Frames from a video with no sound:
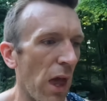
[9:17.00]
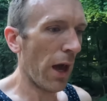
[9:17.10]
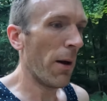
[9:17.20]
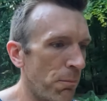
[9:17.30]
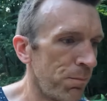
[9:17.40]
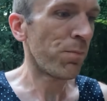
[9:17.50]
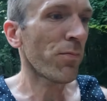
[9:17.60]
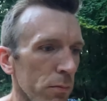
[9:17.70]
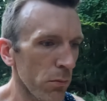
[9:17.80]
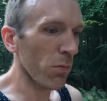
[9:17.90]
um,
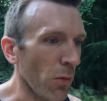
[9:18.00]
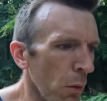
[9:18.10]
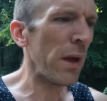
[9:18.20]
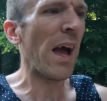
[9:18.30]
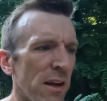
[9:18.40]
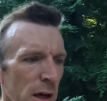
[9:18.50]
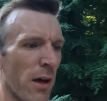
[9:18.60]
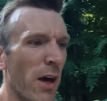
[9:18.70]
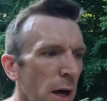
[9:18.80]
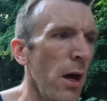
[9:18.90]
we had
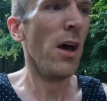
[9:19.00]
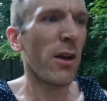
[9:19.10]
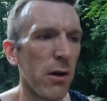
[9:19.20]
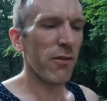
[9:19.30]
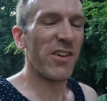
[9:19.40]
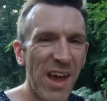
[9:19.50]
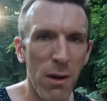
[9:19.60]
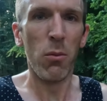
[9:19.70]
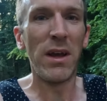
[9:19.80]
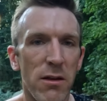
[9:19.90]
a kind of a
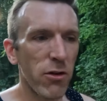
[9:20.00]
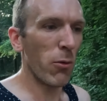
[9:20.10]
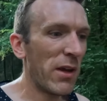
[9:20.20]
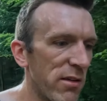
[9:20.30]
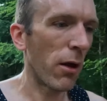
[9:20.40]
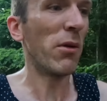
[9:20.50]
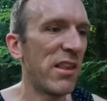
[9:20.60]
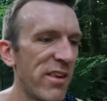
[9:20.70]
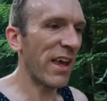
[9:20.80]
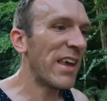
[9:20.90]
down week two weeks ago
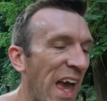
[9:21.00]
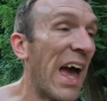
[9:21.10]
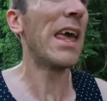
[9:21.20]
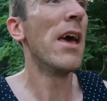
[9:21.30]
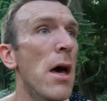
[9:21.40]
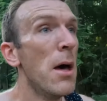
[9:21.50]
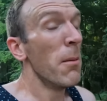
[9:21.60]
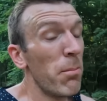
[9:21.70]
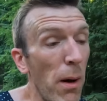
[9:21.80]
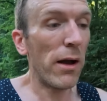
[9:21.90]
with the 10k
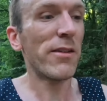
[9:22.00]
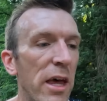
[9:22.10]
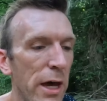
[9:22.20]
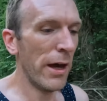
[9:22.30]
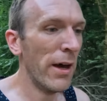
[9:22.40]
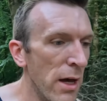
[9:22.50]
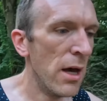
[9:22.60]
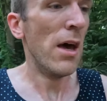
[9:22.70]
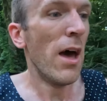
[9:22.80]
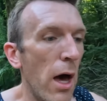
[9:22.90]
but
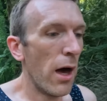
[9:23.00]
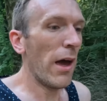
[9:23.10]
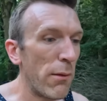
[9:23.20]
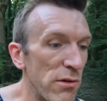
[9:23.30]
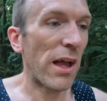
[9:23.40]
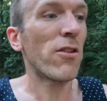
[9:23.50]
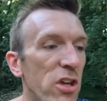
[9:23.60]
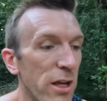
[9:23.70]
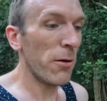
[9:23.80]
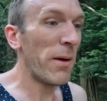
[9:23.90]
uh, it was
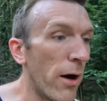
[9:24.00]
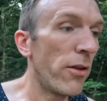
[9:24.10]
actually going to be